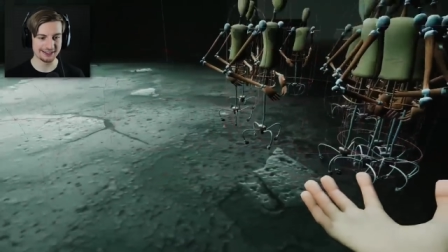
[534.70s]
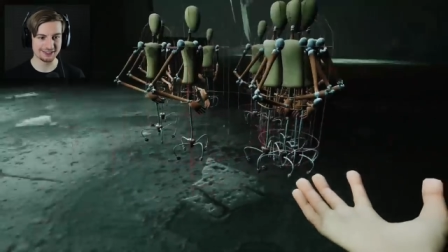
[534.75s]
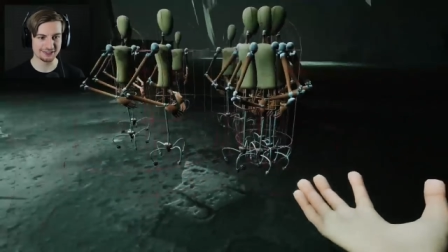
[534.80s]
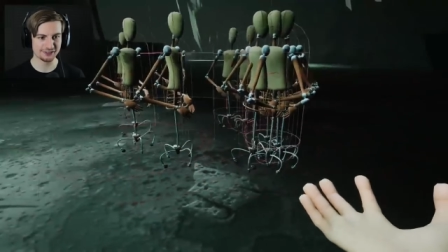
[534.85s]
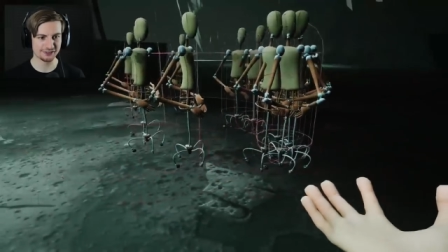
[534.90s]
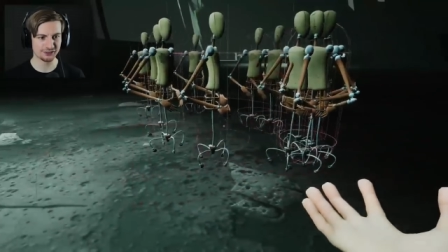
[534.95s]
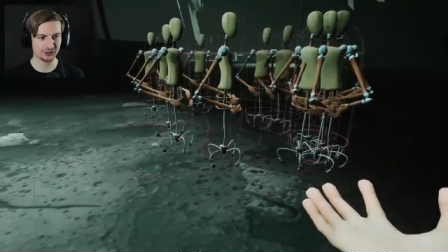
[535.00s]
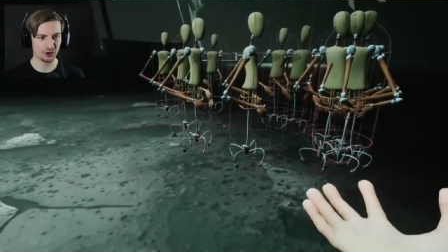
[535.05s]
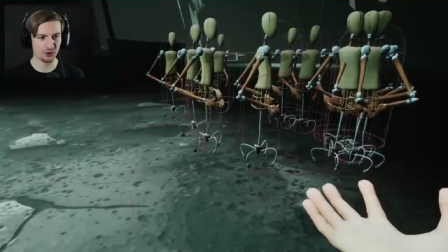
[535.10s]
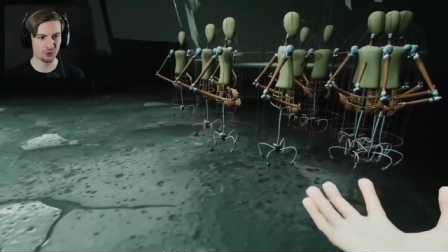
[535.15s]
is
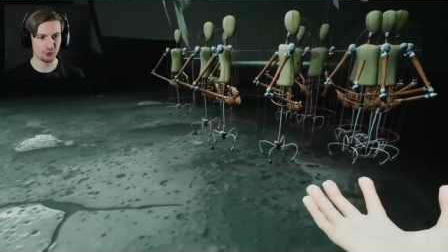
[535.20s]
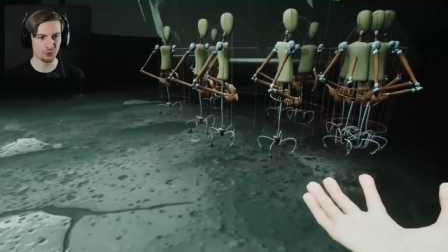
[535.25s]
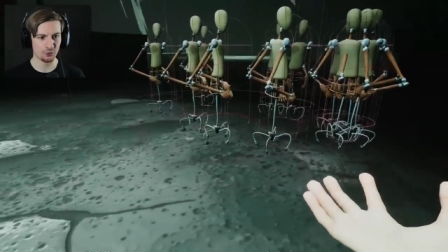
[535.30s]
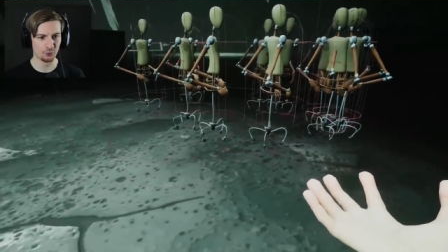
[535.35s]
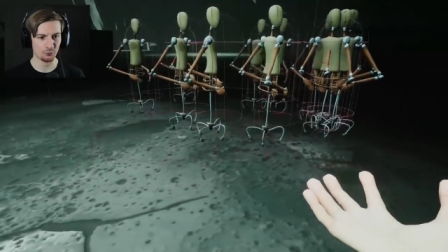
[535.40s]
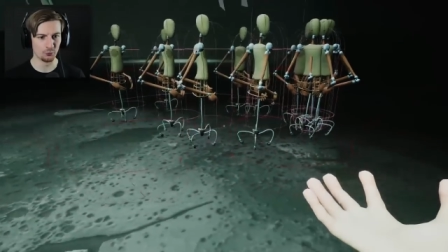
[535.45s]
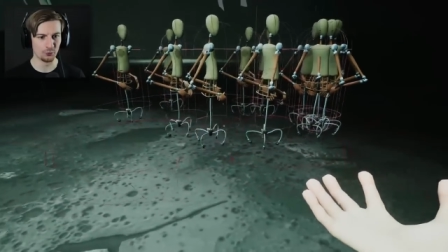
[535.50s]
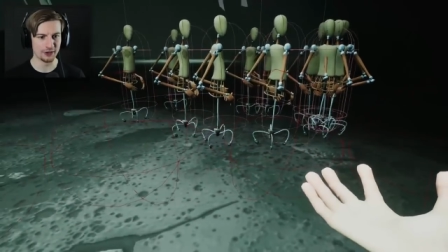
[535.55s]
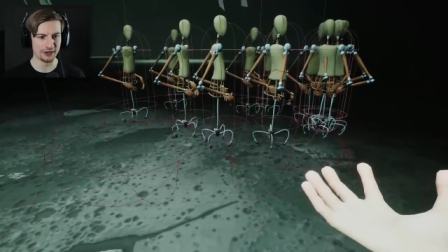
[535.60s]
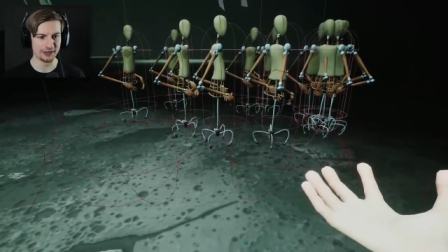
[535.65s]
so
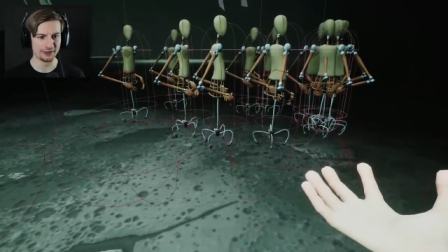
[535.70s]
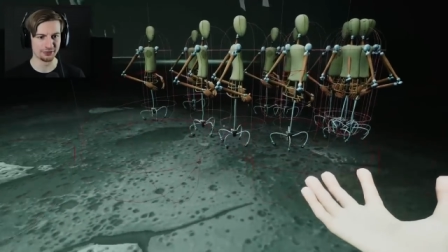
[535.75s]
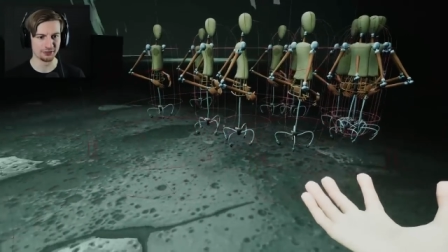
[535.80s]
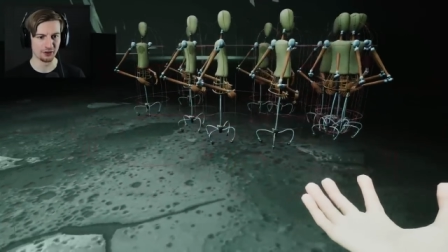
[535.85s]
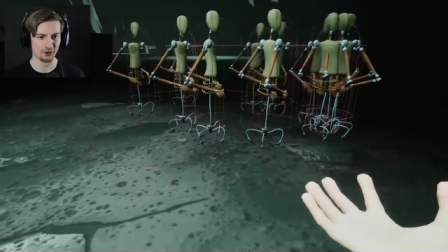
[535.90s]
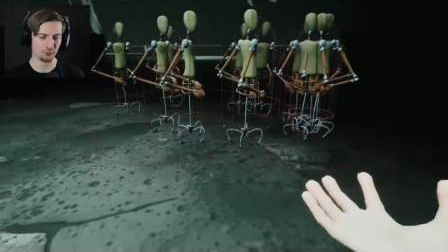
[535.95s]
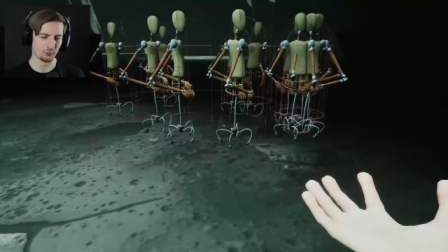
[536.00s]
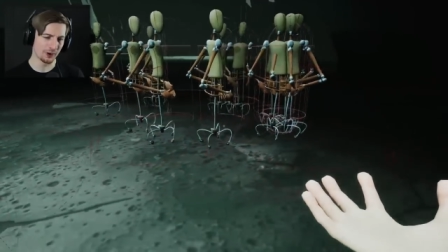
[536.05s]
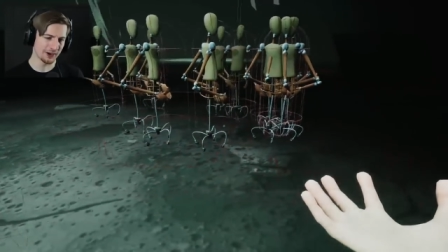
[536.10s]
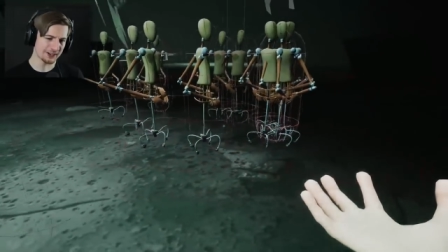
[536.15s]
weird
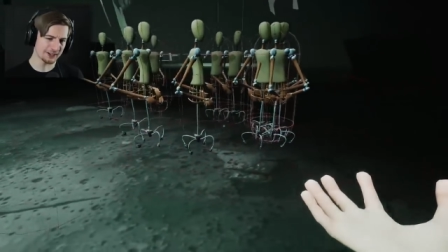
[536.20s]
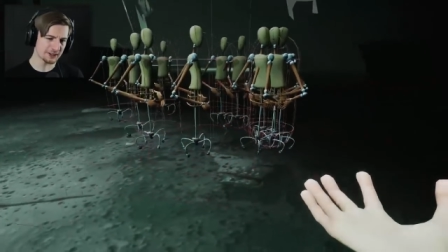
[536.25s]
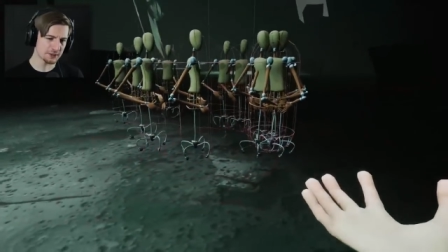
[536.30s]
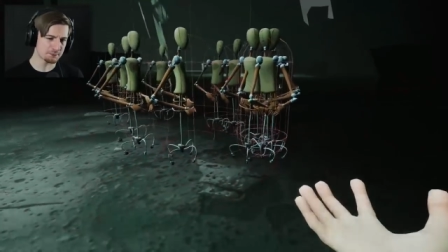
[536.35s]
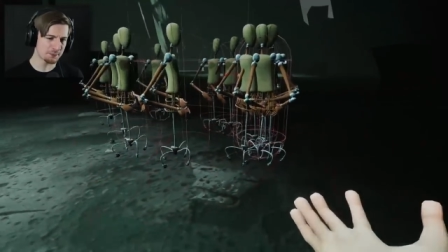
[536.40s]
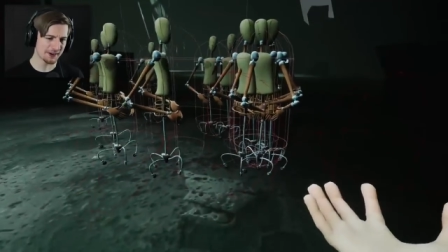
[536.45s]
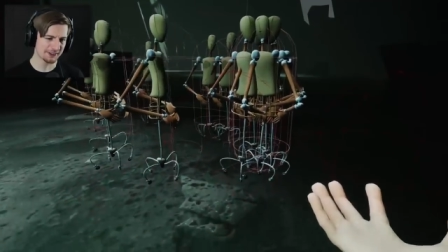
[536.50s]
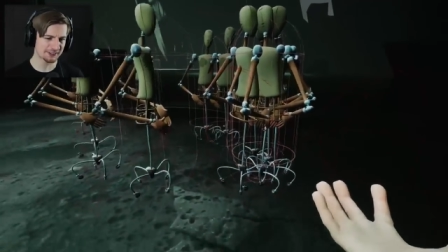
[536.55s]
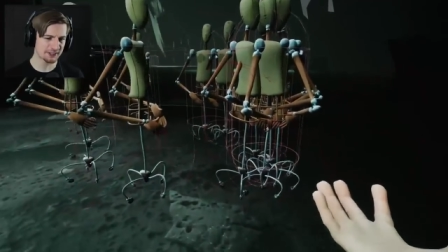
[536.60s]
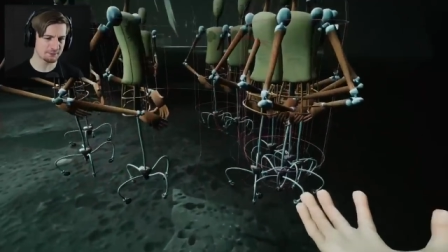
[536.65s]
though. Where did the
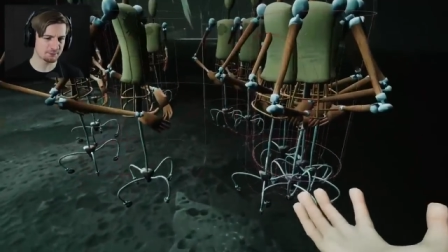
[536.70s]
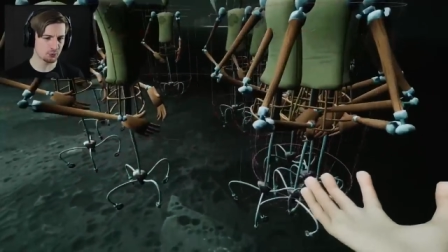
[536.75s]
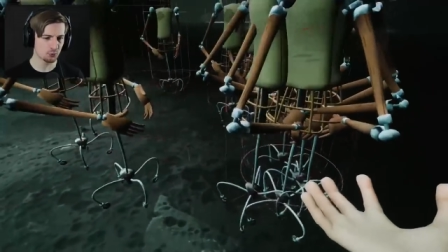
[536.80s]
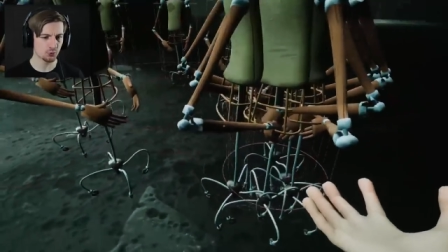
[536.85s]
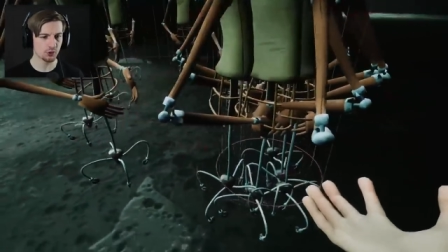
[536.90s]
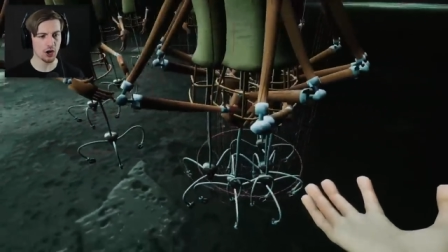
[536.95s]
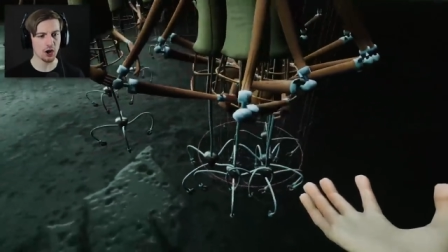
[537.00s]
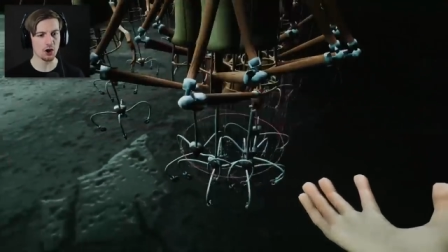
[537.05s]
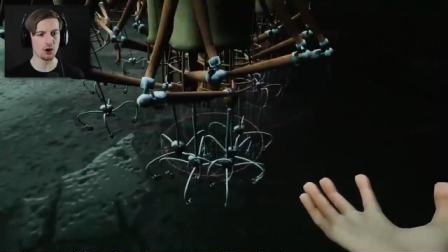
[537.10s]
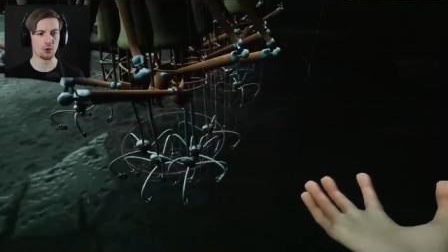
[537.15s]
basketball
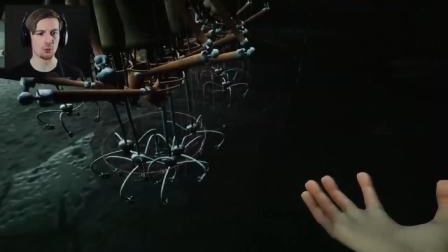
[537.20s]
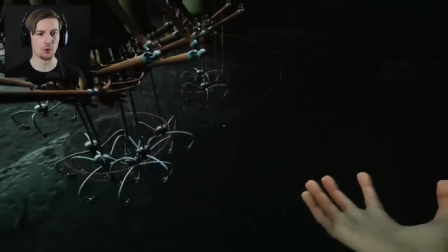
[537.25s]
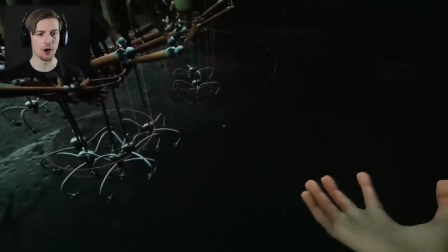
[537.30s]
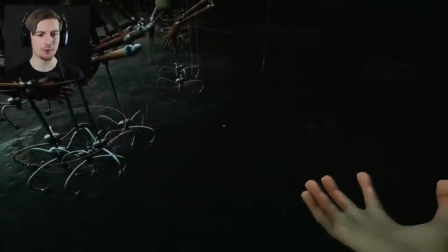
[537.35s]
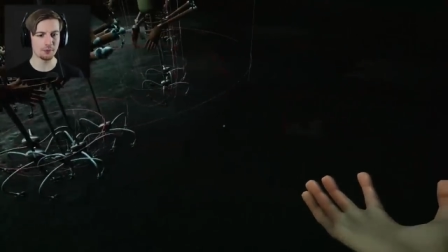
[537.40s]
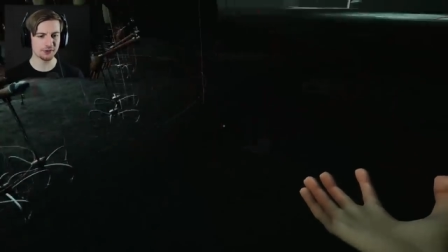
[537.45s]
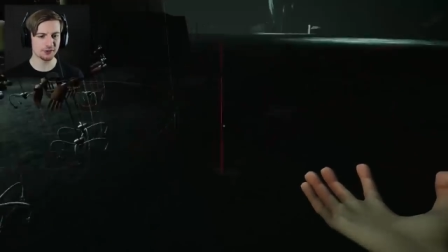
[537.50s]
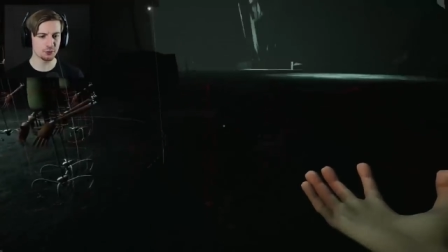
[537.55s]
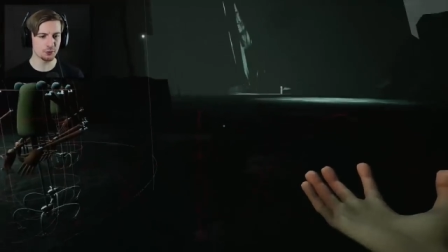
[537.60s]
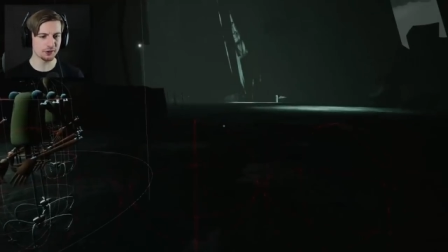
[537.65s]
go? I
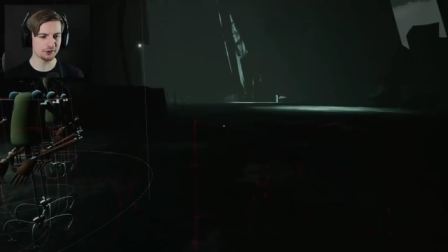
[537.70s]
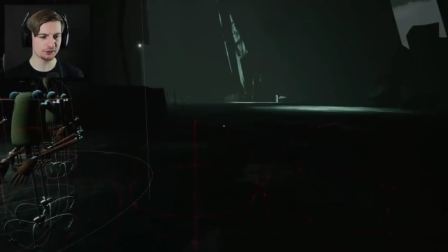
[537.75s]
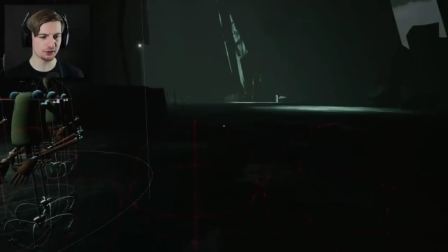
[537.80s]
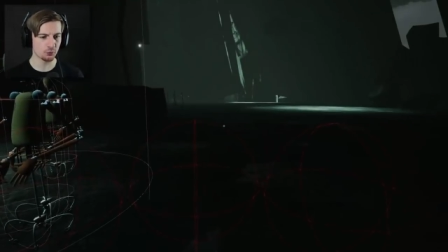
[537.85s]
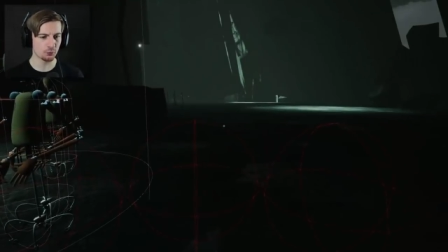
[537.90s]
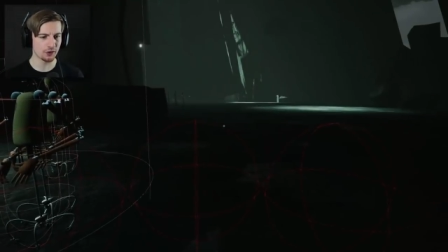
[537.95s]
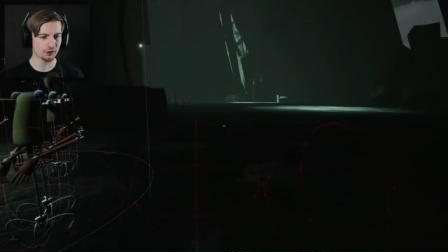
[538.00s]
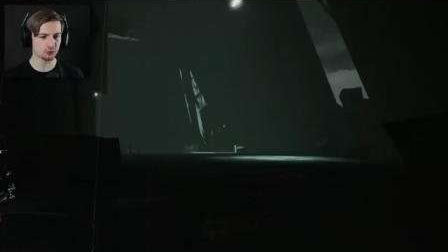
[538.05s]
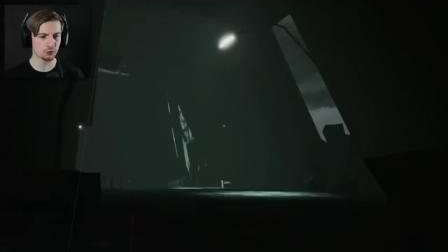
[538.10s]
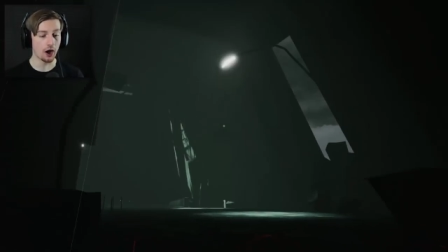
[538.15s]
was doing so
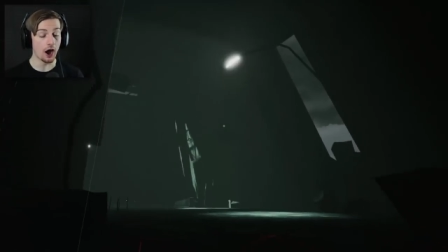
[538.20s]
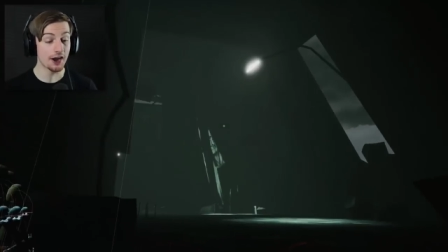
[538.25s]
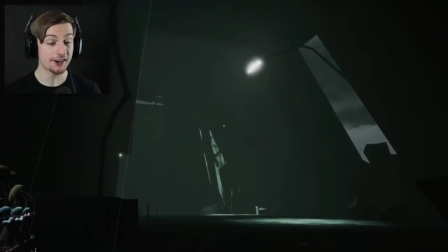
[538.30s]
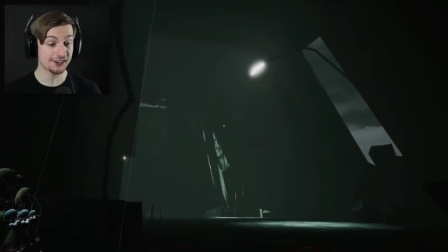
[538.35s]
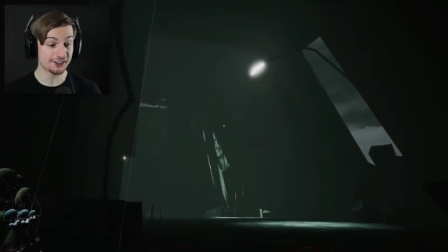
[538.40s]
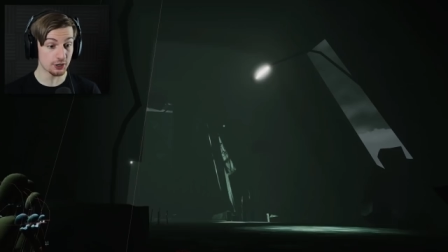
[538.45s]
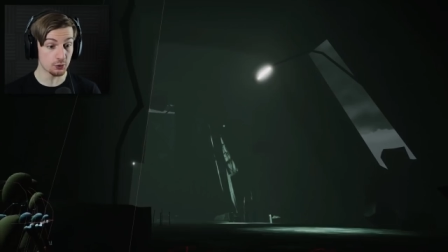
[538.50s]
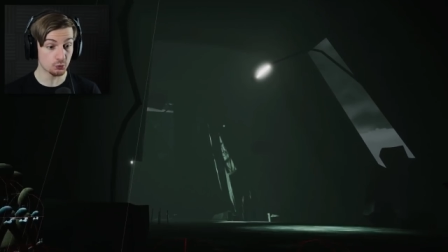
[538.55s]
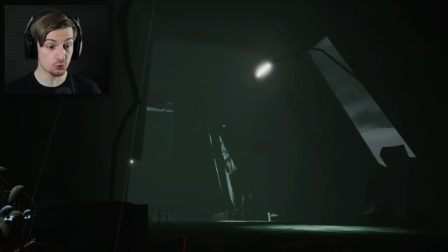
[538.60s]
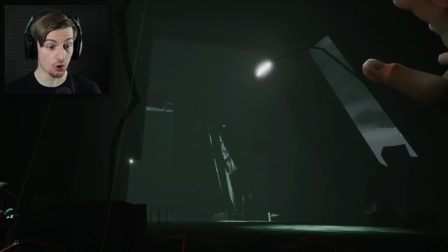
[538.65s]
well. I
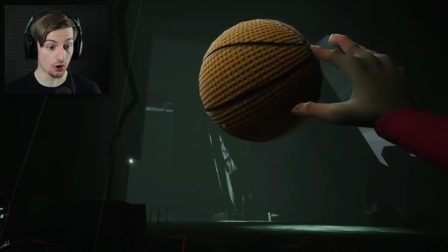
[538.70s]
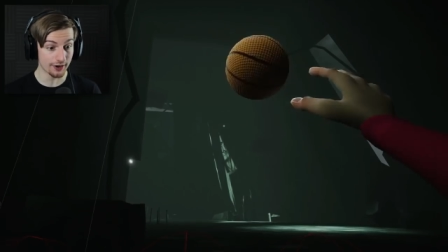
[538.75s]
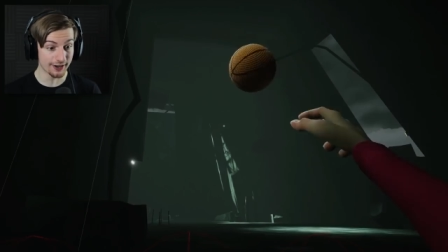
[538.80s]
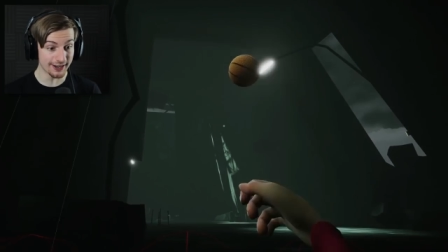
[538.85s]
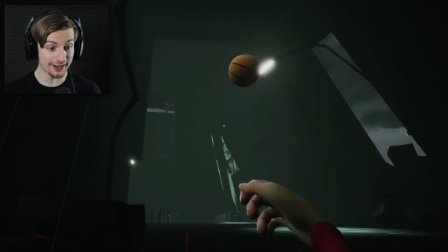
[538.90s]
still got